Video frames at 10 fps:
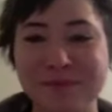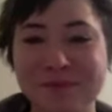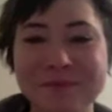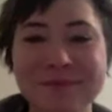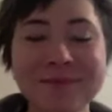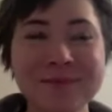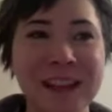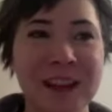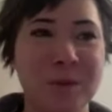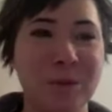We
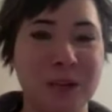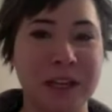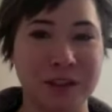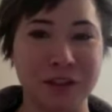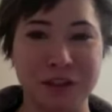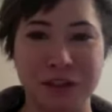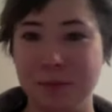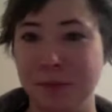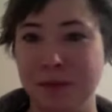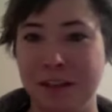actually just moved in here
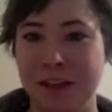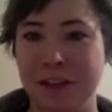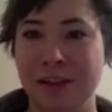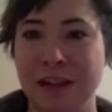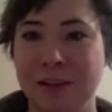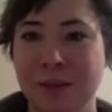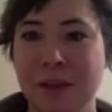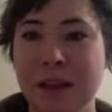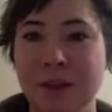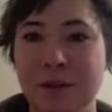last week
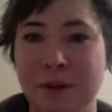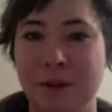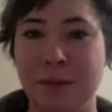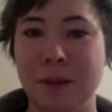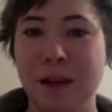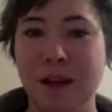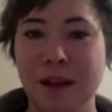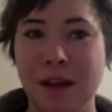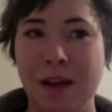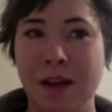from
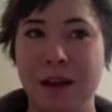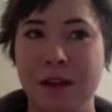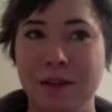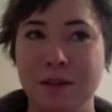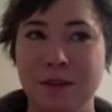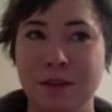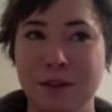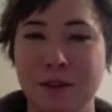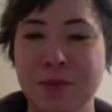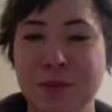New
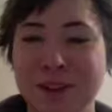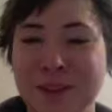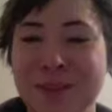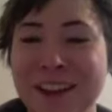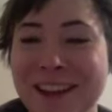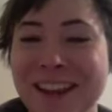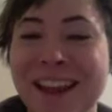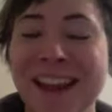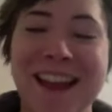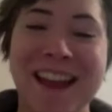Brunswick, and
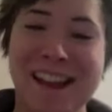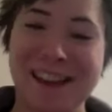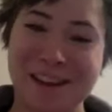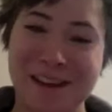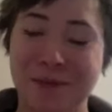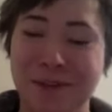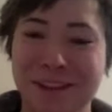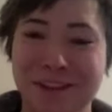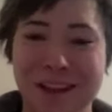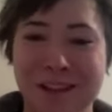we're living in
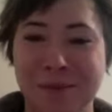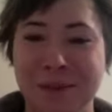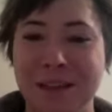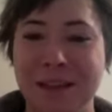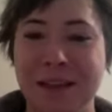BC now.